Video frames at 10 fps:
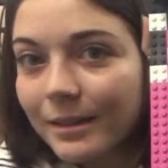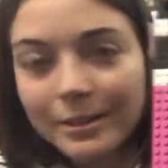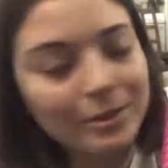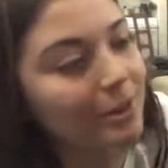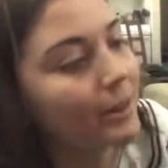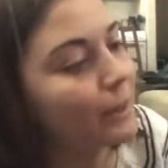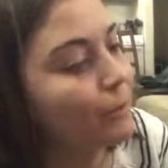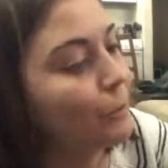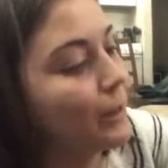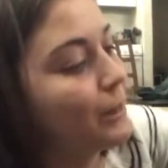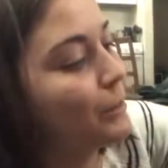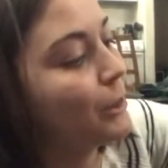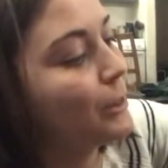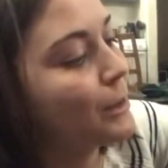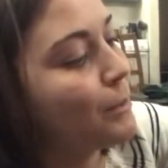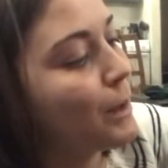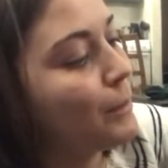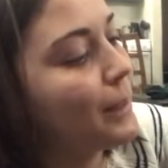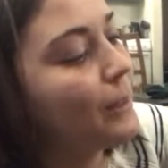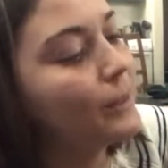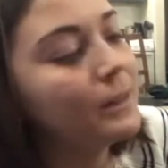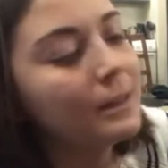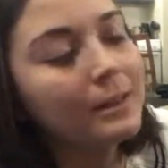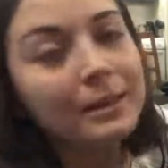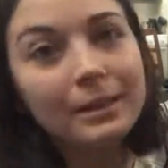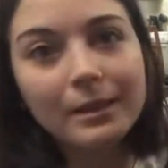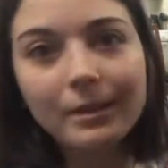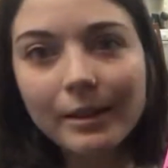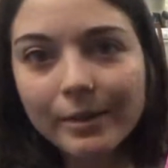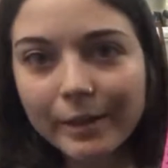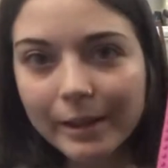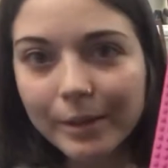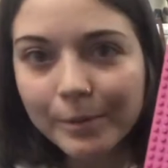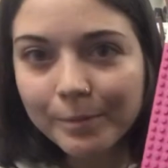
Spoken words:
There's like one in the middle that's popping out. There we go.